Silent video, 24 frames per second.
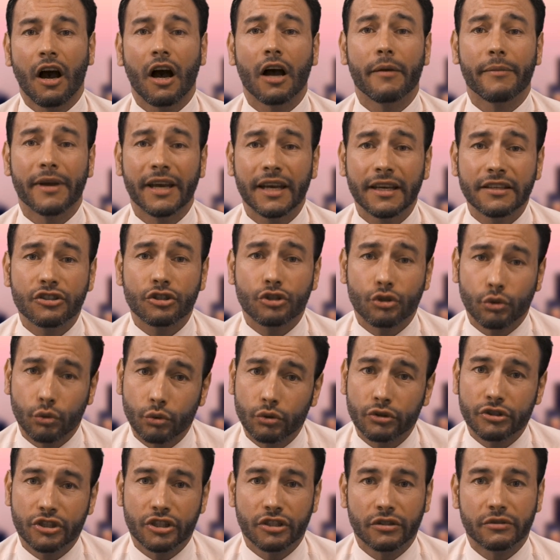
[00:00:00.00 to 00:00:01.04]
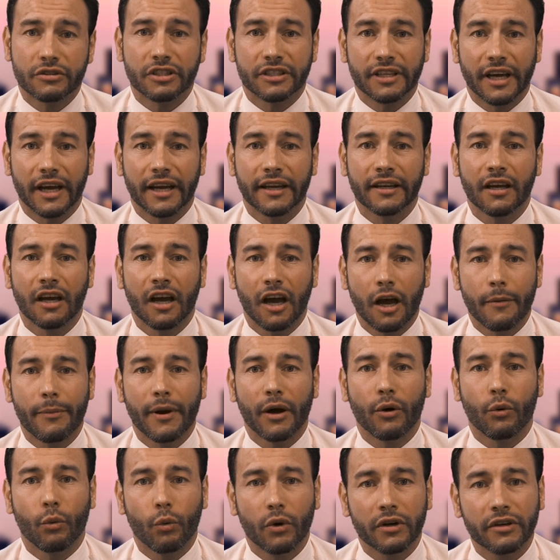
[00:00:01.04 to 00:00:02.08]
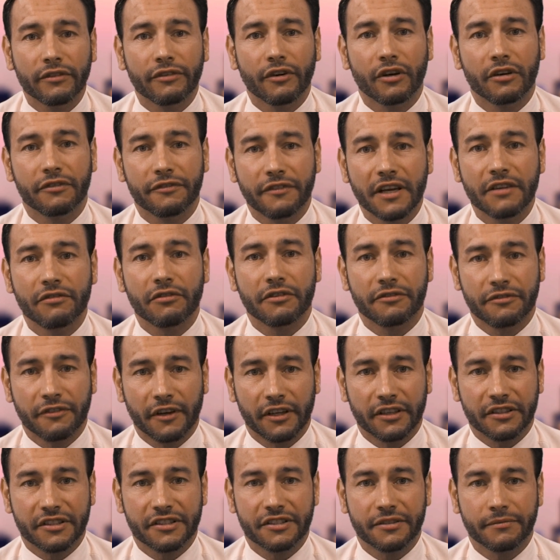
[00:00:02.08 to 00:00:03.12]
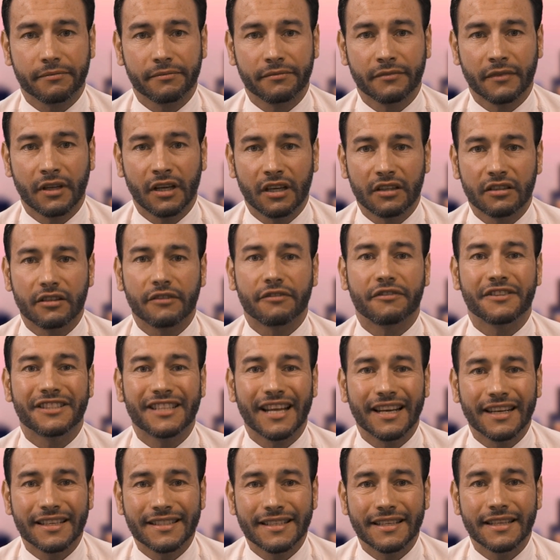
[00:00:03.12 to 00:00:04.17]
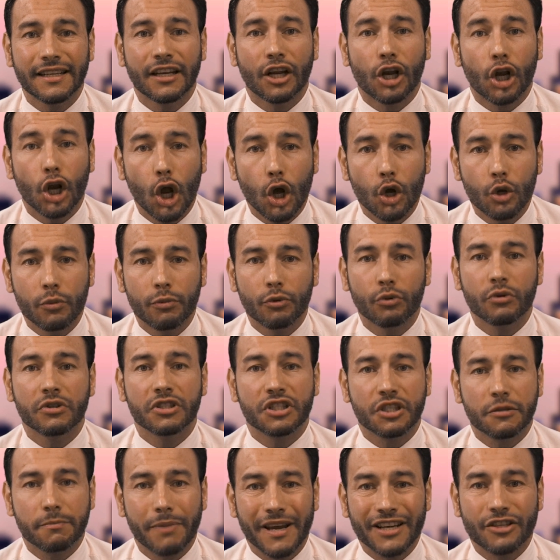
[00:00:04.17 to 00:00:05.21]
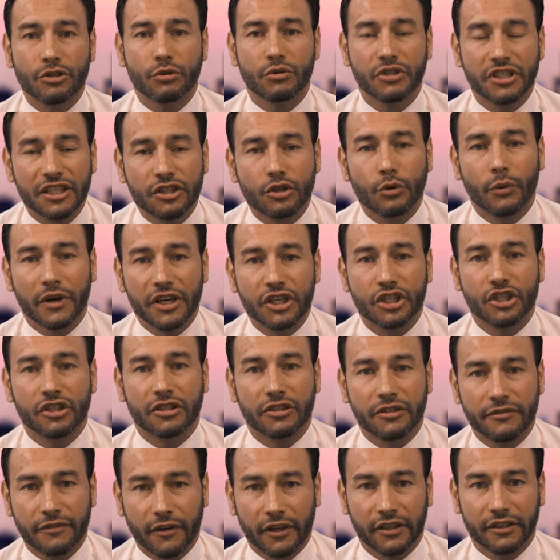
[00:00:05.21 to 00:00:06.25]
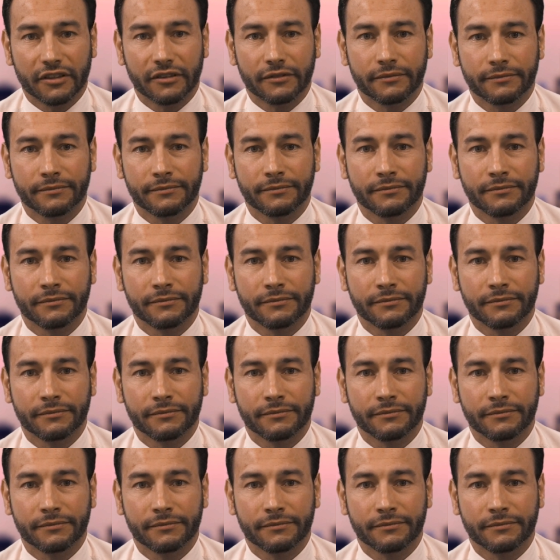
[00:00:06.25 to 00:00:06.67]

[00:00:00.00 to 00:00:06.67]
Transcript: I'm here to talk to you today about one of our favourite funds, the Fidelity Global Special Situations Fund.